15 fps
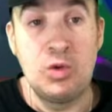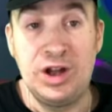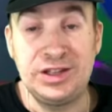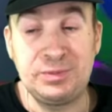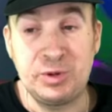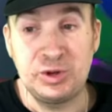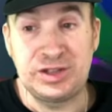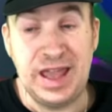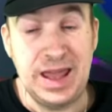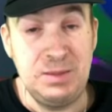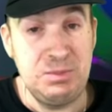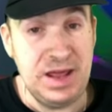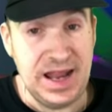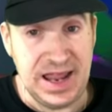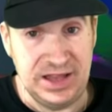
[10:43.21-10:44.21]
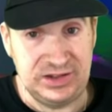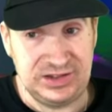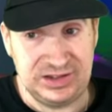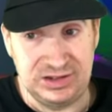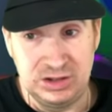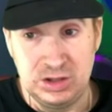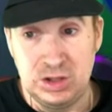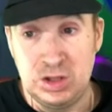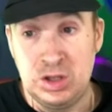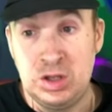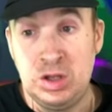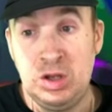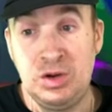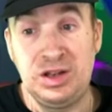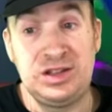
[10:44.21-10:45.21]
Once per 10 minutes,
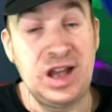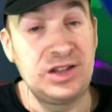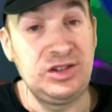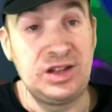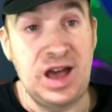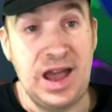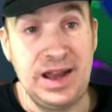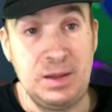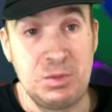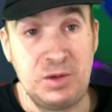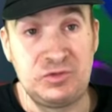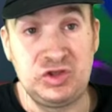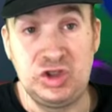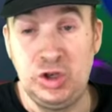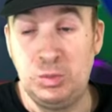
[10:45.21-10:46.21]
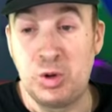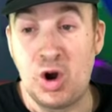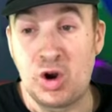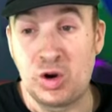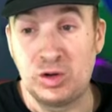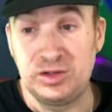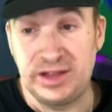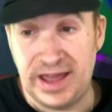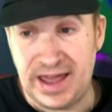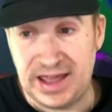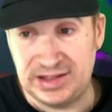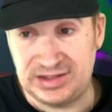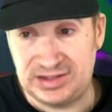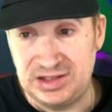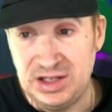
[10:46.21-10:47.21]
you can touch an item of 2 bulk or
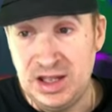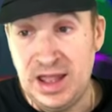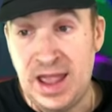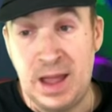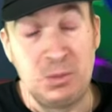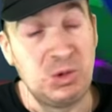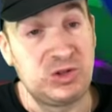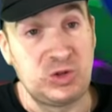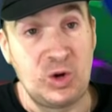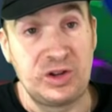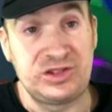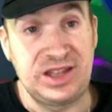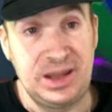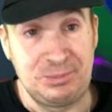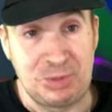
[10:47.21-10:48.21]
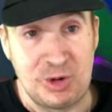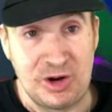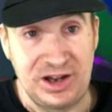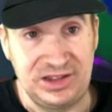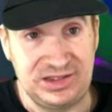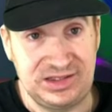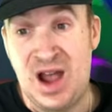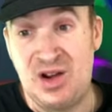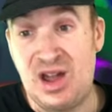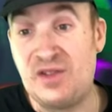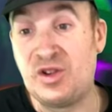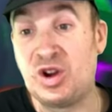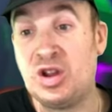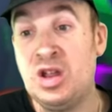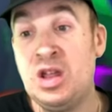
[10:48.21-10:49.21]
less and restore its hit points.
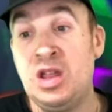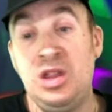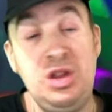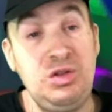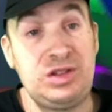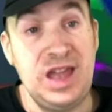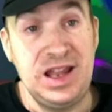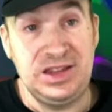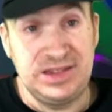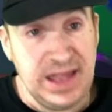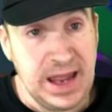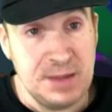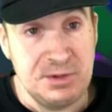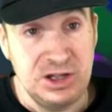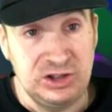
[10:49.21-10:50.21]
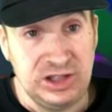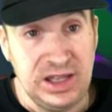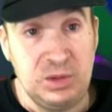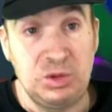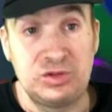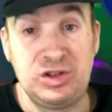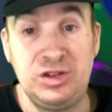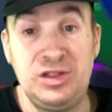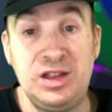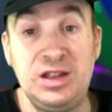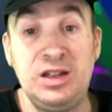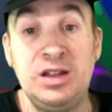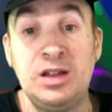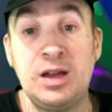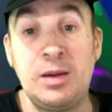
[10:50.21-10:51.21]
However, you take damage equal to
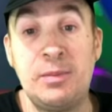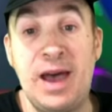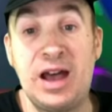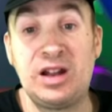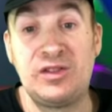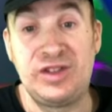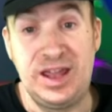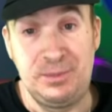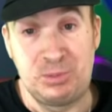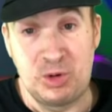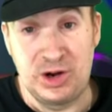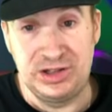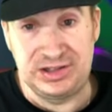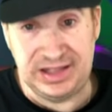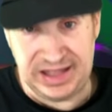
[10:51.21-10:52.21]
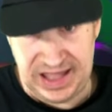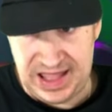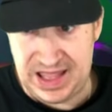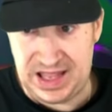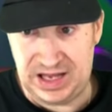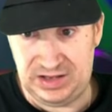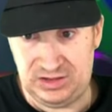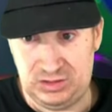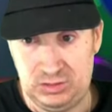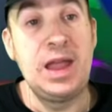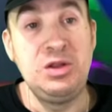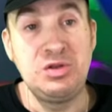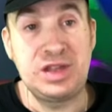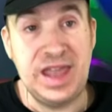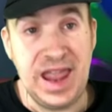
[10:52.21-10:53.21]
the amount of hit points gained,
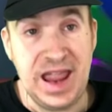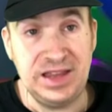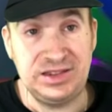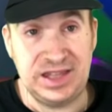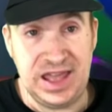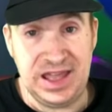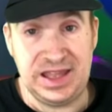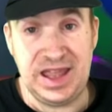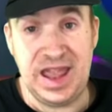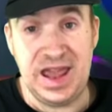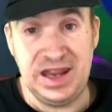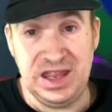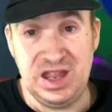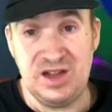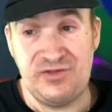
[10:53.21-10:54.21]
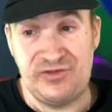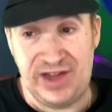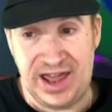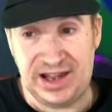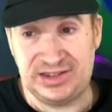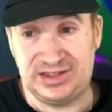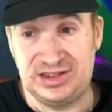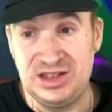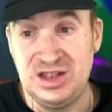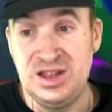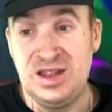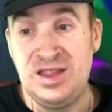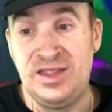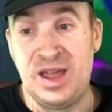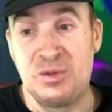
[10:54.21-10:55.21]
and you can't take any effects
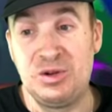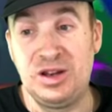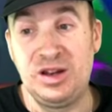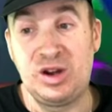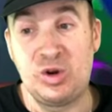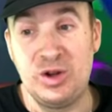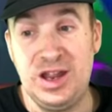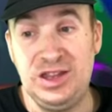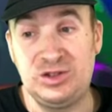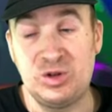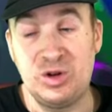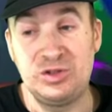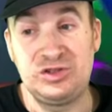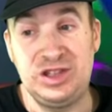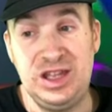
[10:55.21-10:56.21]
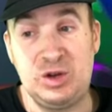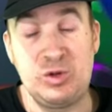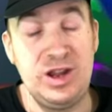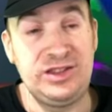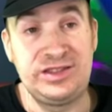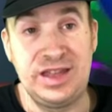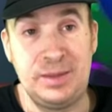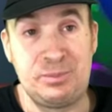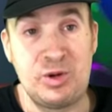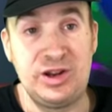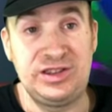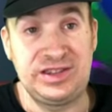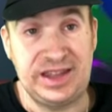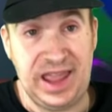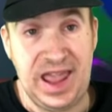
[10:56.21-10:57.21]
that would increase or decrease the hit
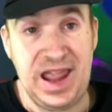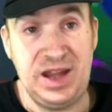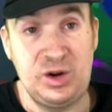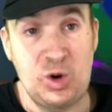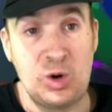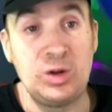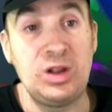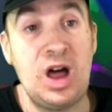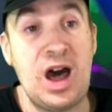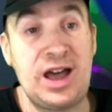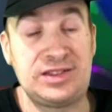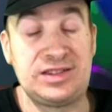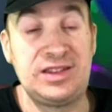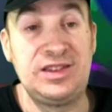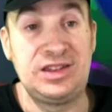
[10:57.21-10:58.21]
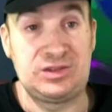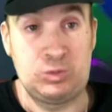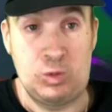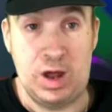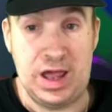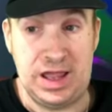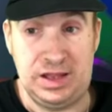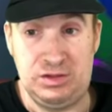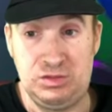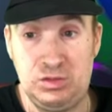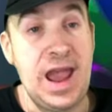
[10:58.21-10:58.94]
points gained or lost in this way.